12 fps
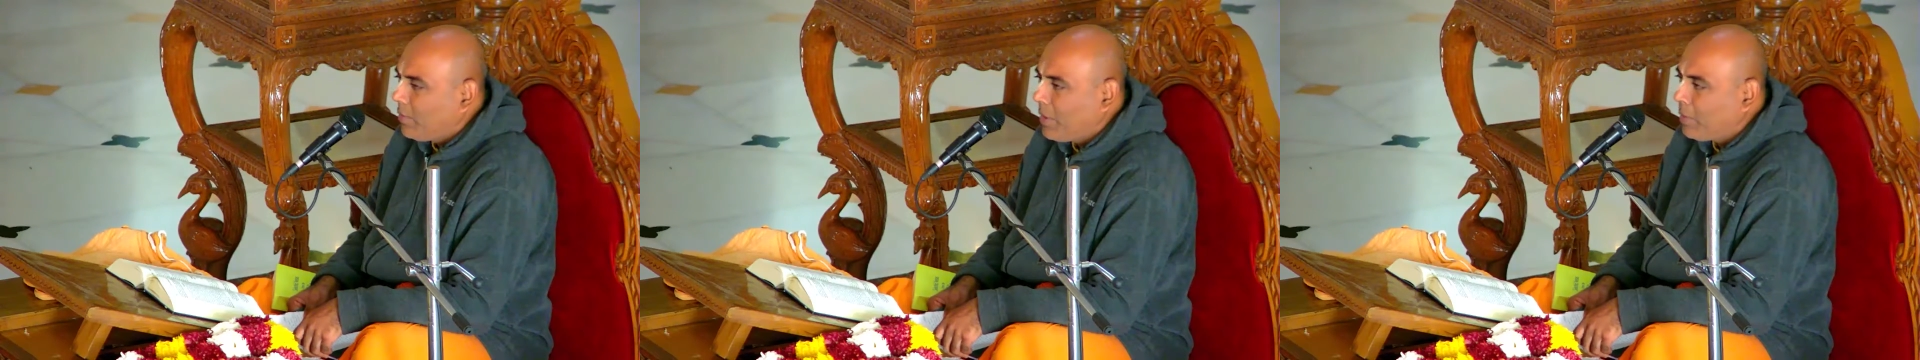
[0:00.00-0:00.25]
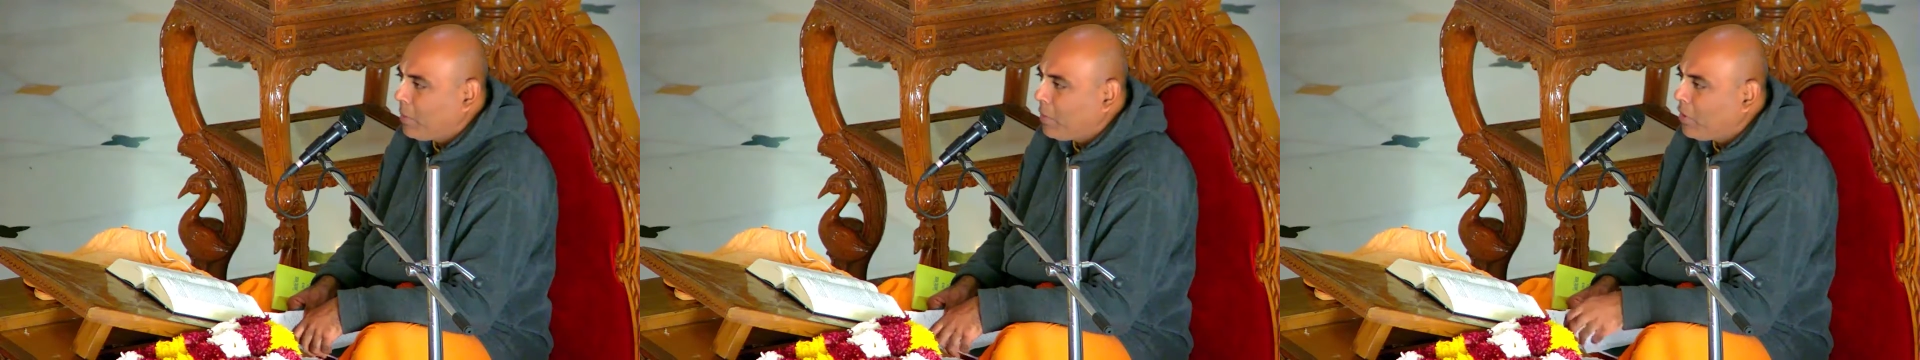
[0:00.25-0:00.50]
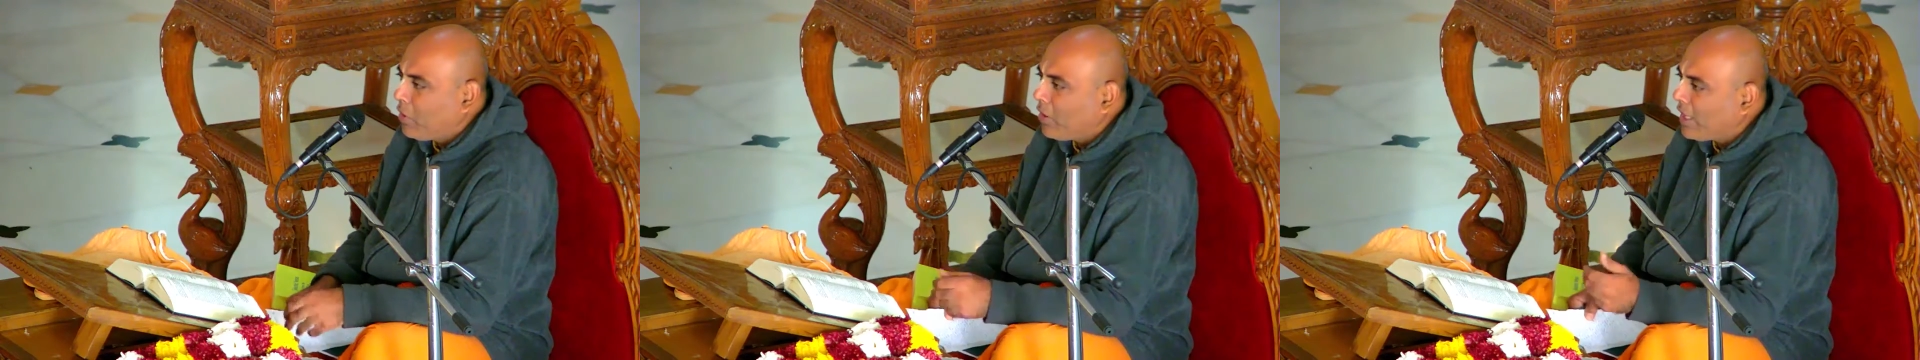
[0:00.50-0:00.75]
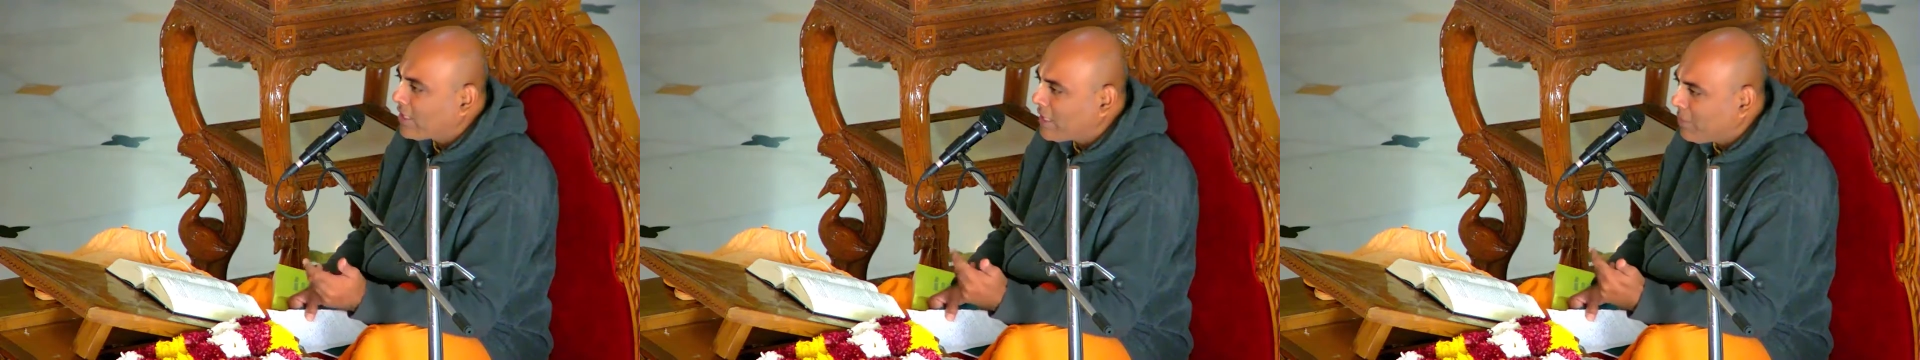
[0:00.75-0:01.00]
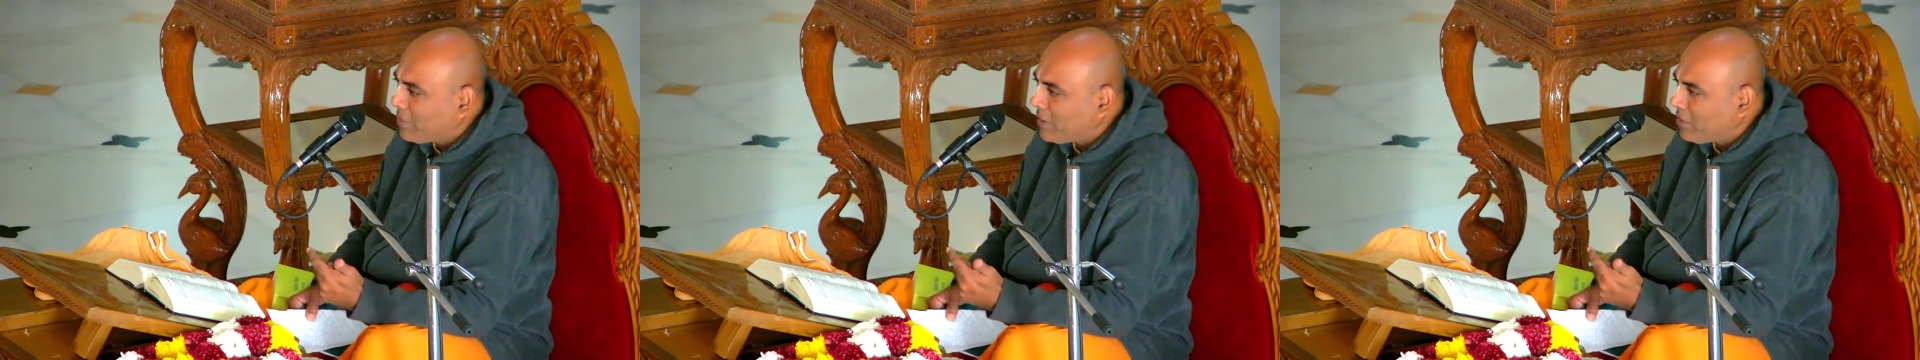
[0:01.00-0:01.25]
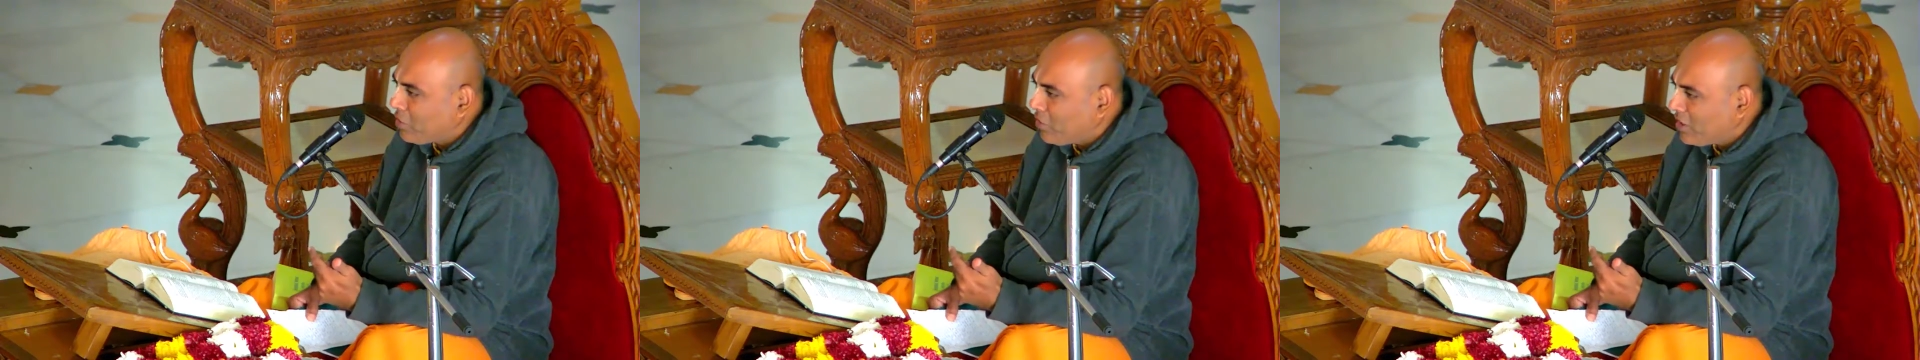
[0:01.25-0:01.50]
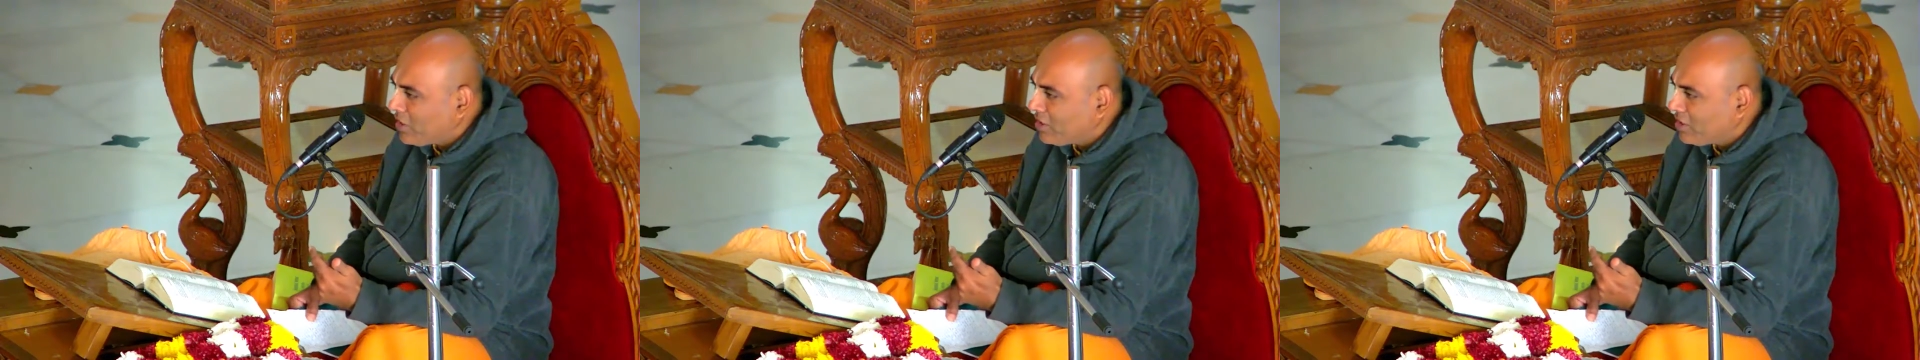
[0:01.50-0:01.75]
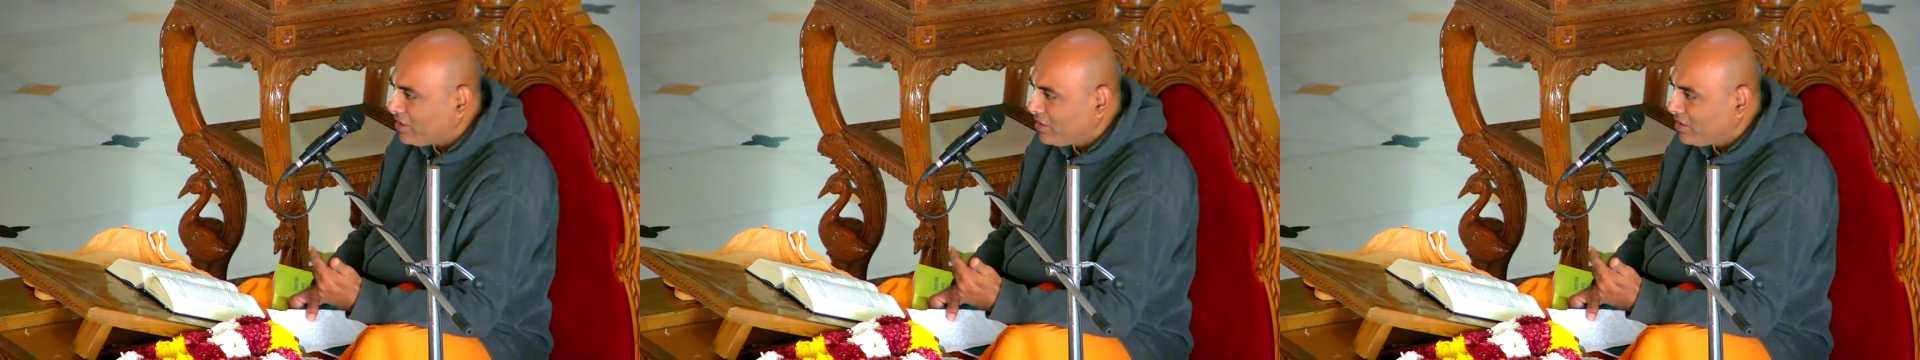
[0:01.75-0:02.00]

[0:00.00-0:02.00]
people will not accept it so easy.